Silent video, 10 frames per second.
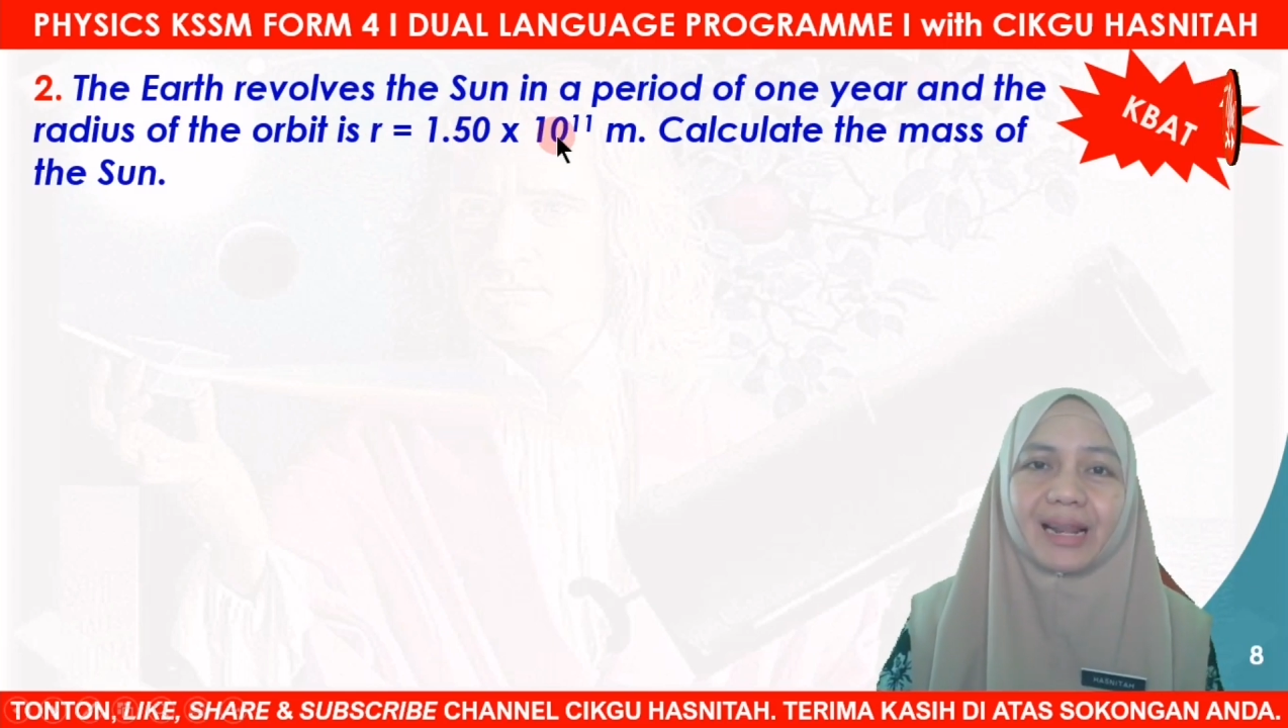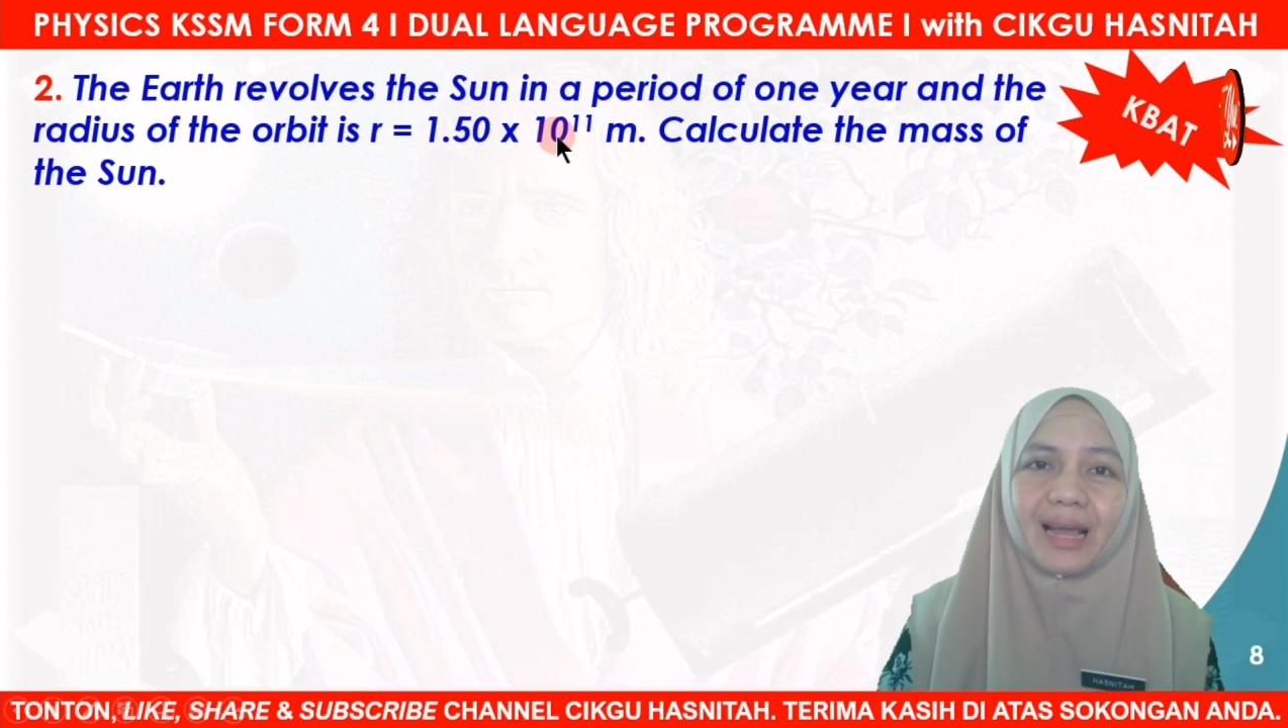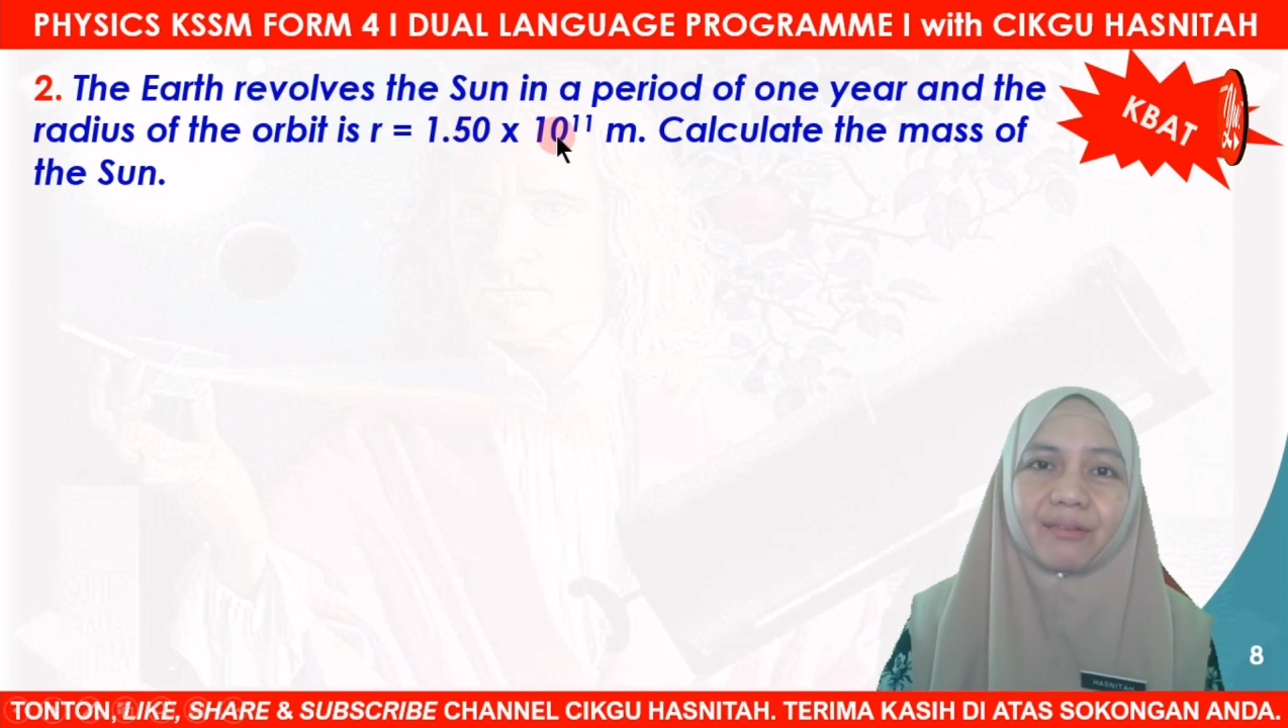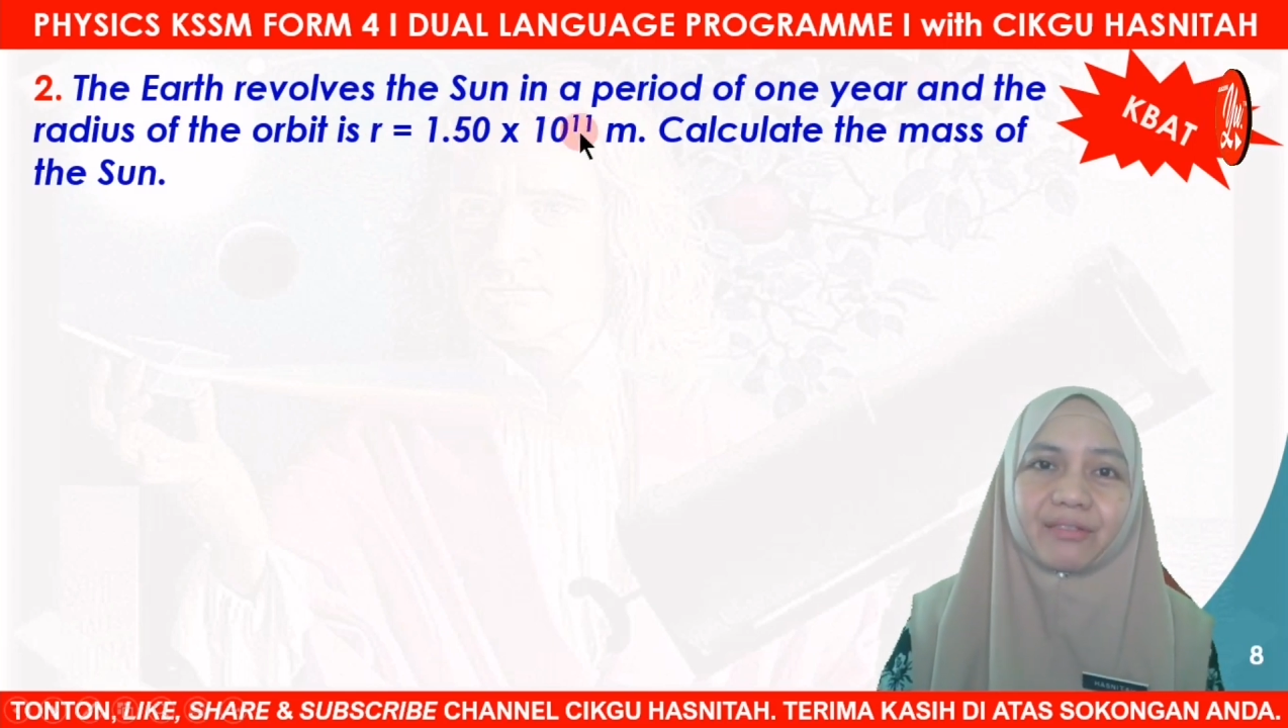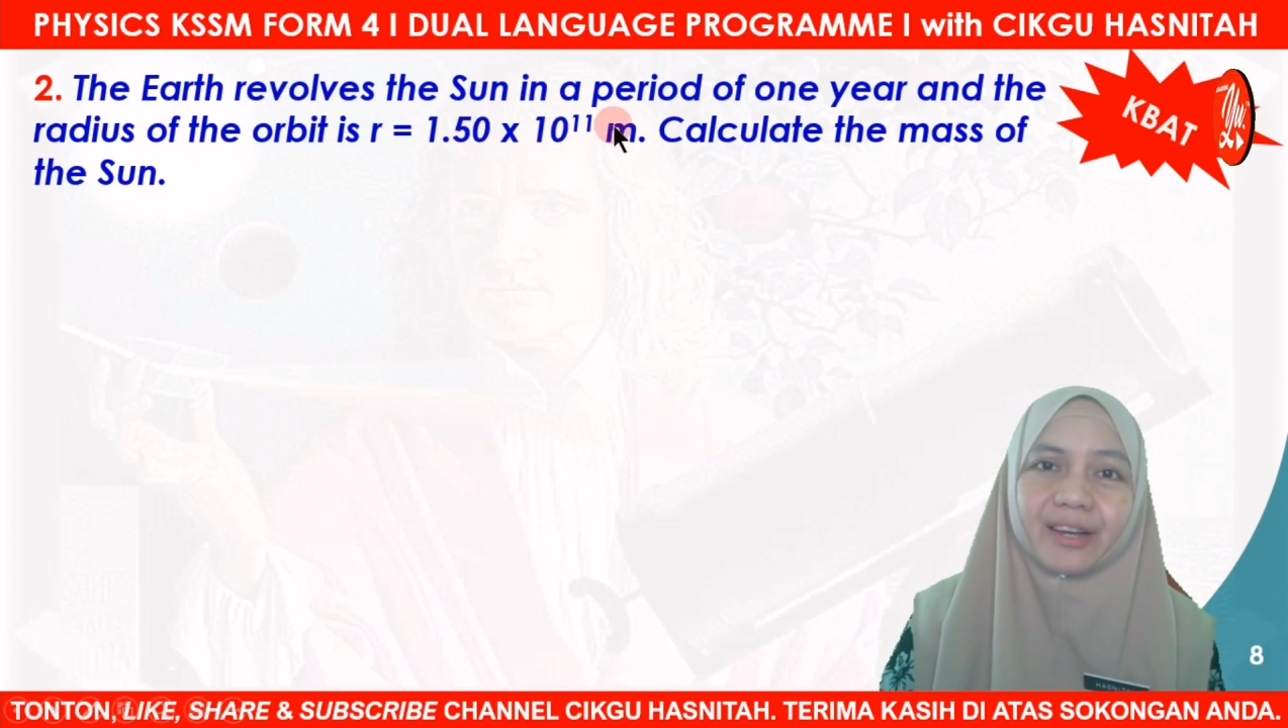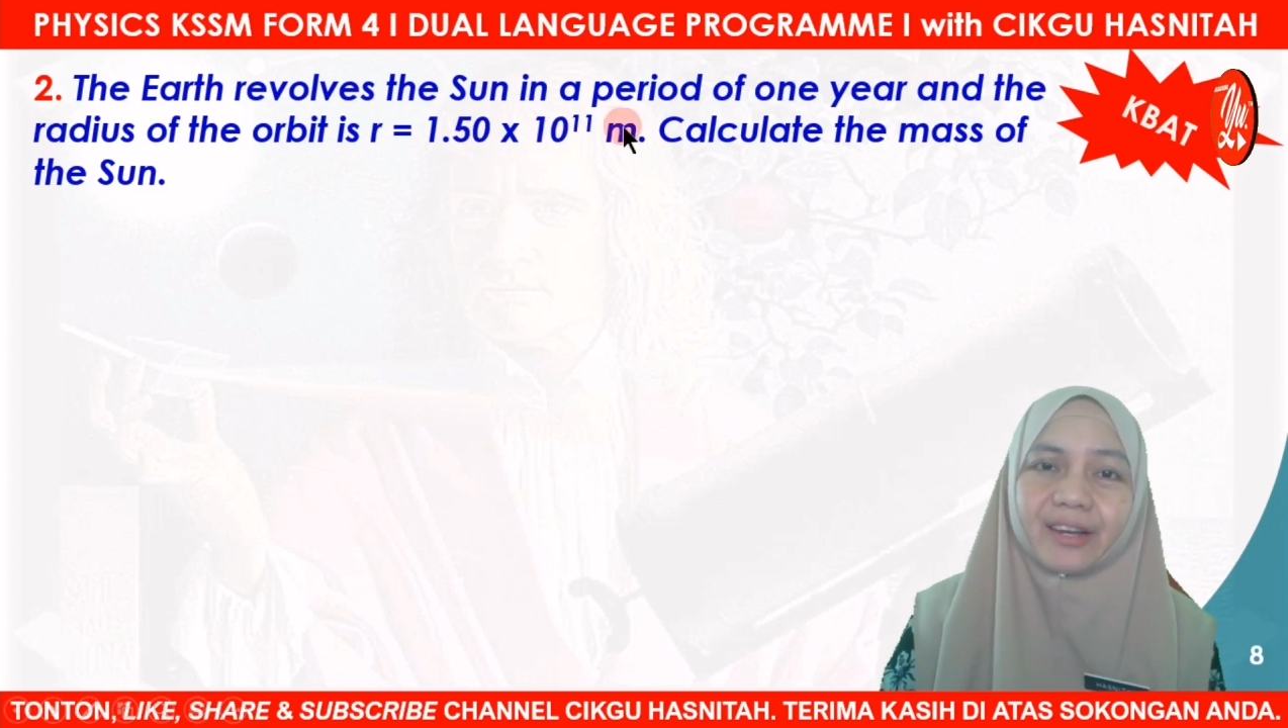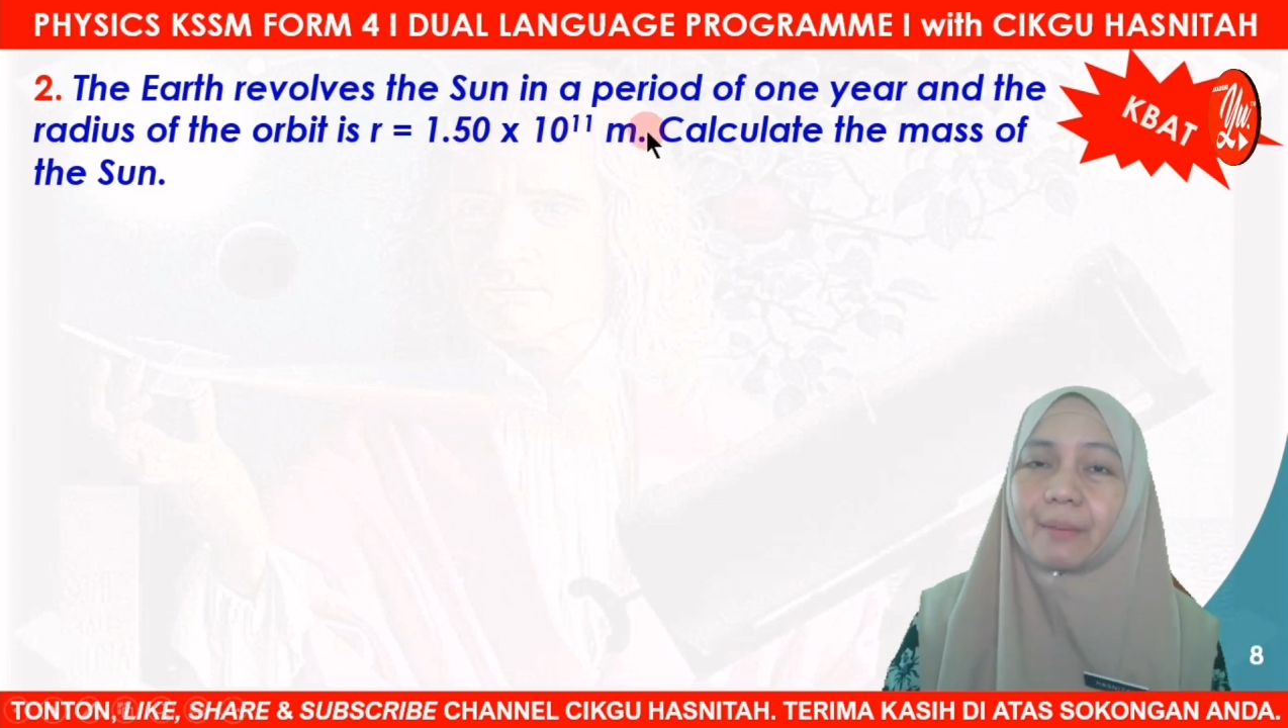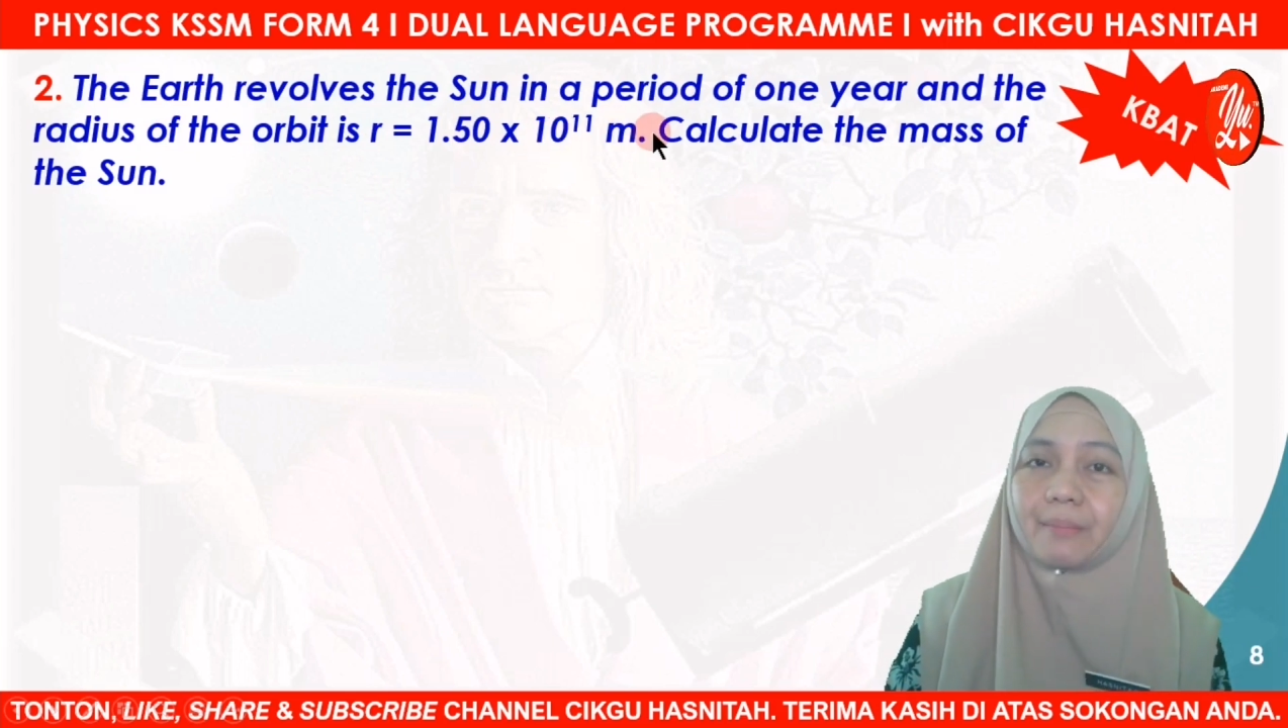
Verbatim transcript: 11